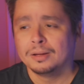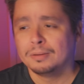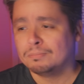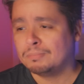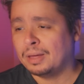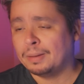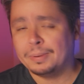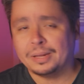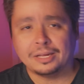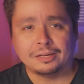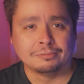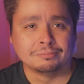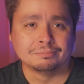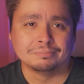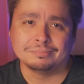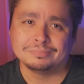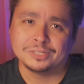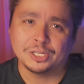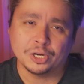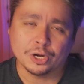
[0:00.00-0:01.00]
maybe
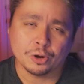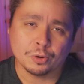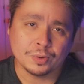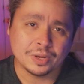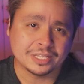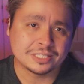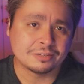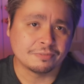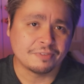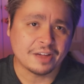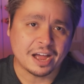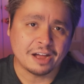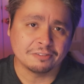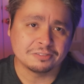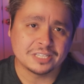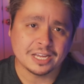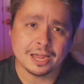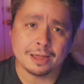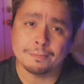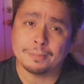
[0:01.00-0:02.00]
it's Valve
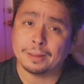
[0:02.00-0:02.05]
time.